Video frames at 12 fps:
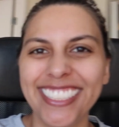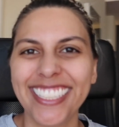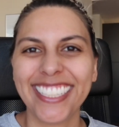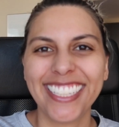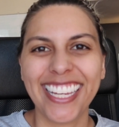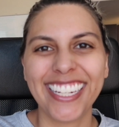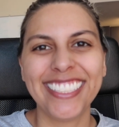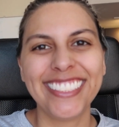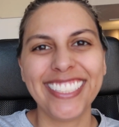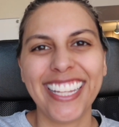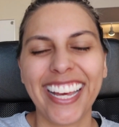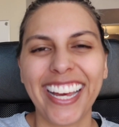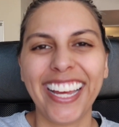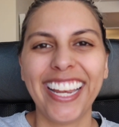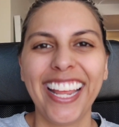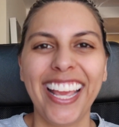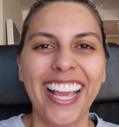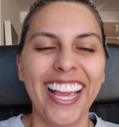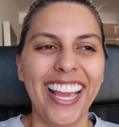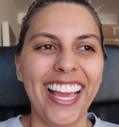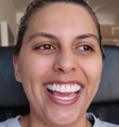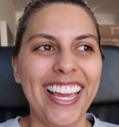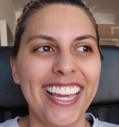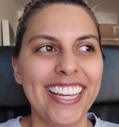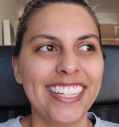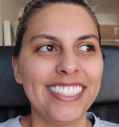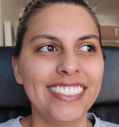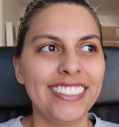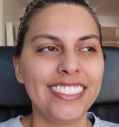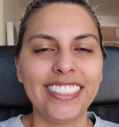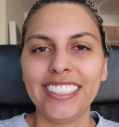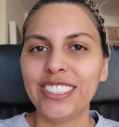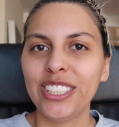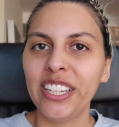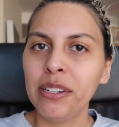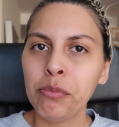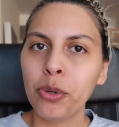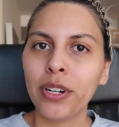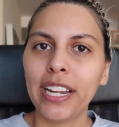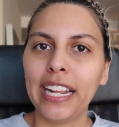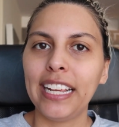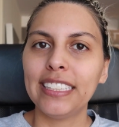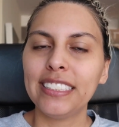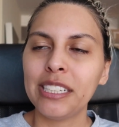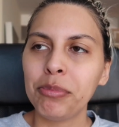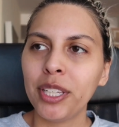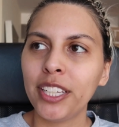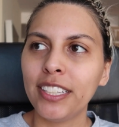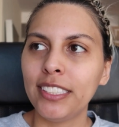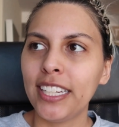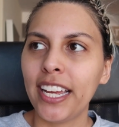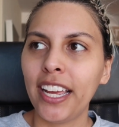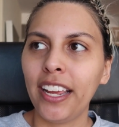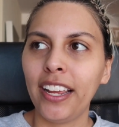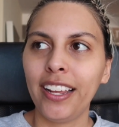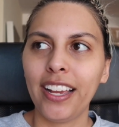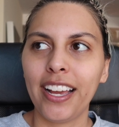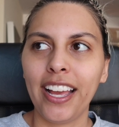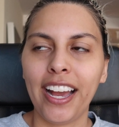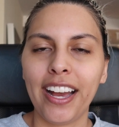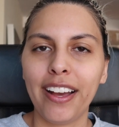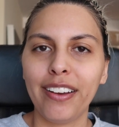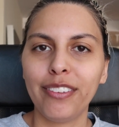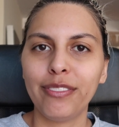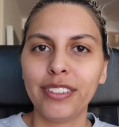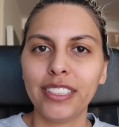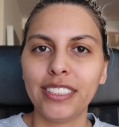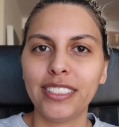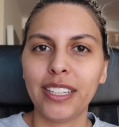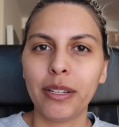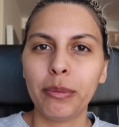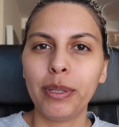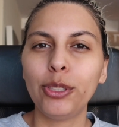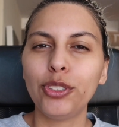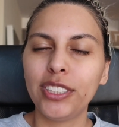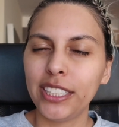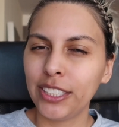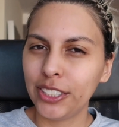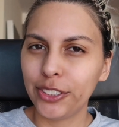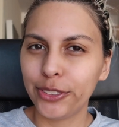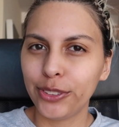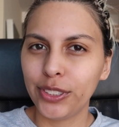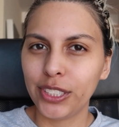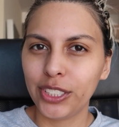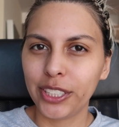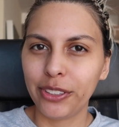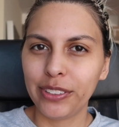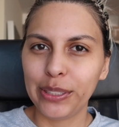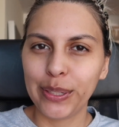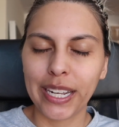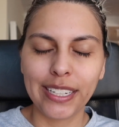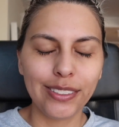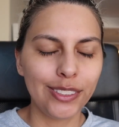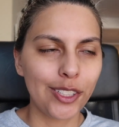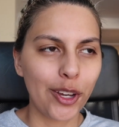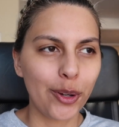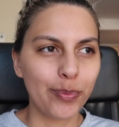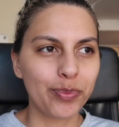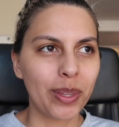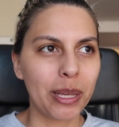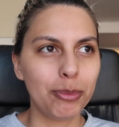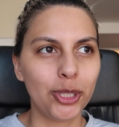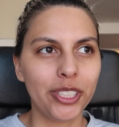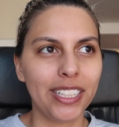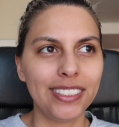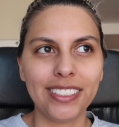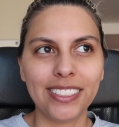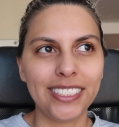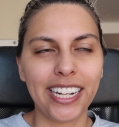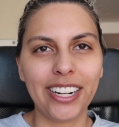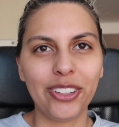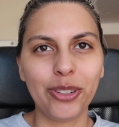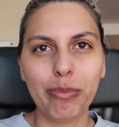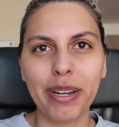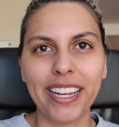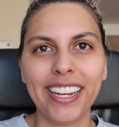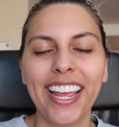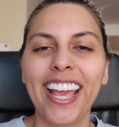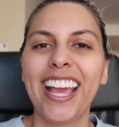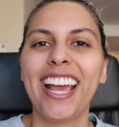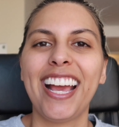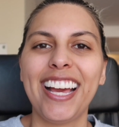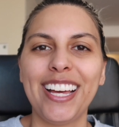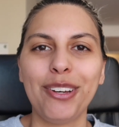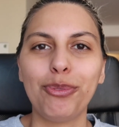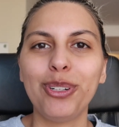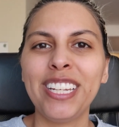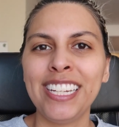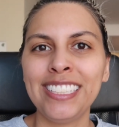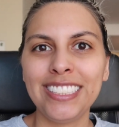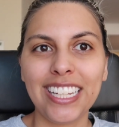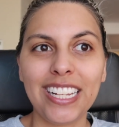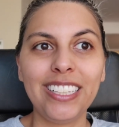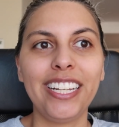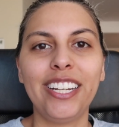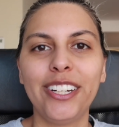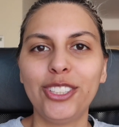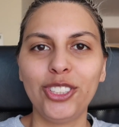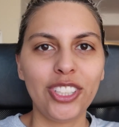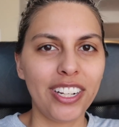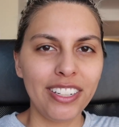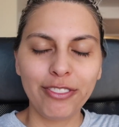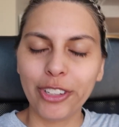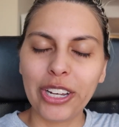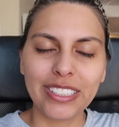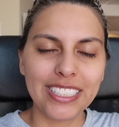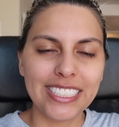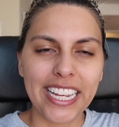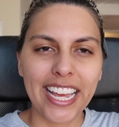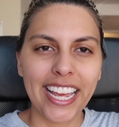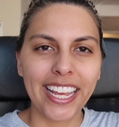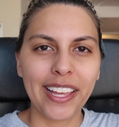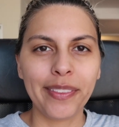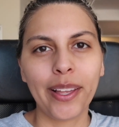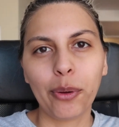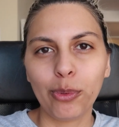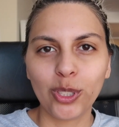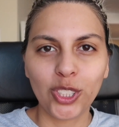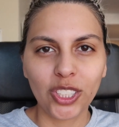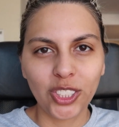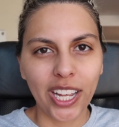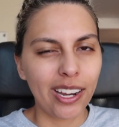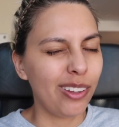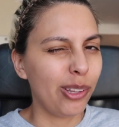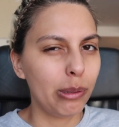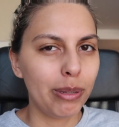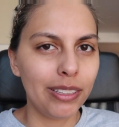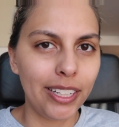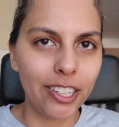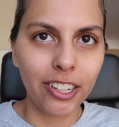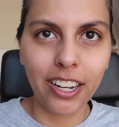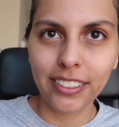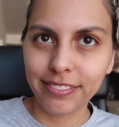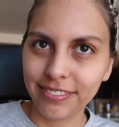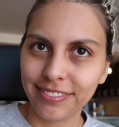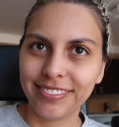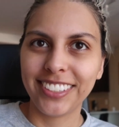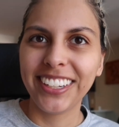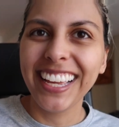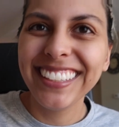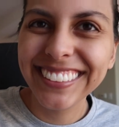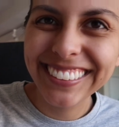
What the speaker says: to get into that. And it's a good morning. It's gonna be a good day. I have some interesting news to share with you guys, so I'm sure that's in the title, but we'll get into that later. Just thought I'd vlog the day and then we'll chit chat a little bit later on. Okay?